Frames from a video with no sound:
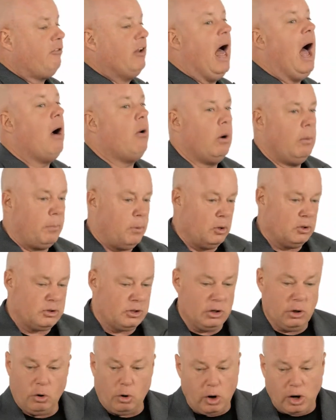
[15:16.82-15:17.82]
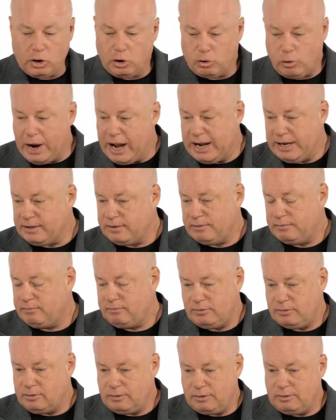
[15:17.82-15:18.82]
flower person or a great
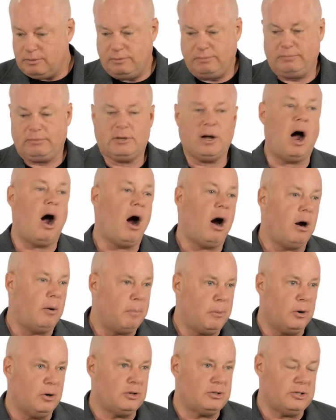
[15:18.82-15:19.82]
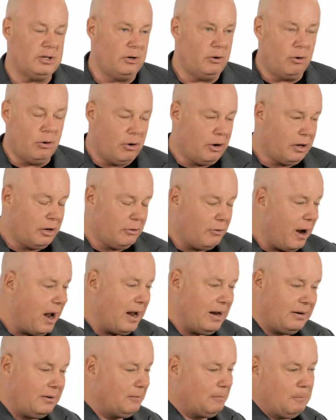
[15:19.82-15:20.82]
car person or a
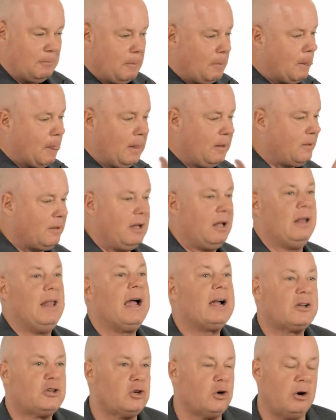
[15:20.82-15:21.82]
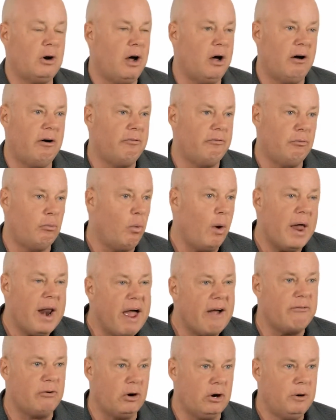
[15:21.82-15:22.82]
great collector of
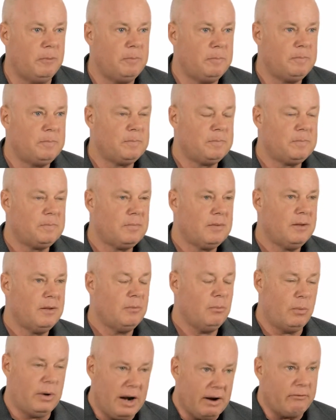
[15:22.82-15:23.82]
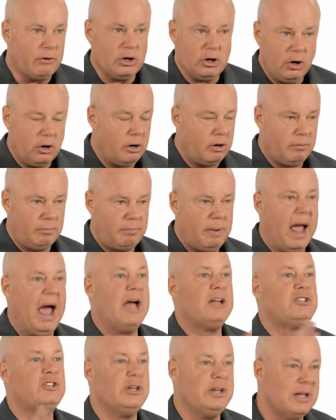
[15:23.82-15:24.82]
whatever your
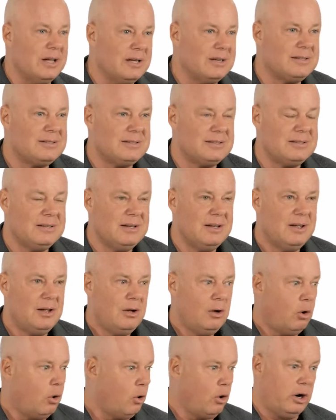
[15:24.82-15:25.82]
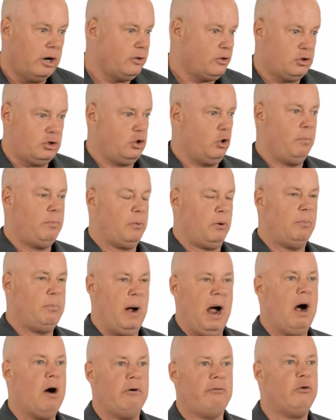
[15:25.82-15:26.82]
passion is, or a super
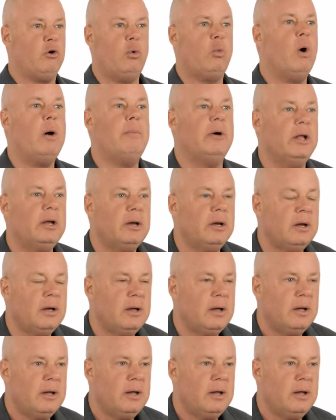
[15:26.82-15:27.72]
powerful woman,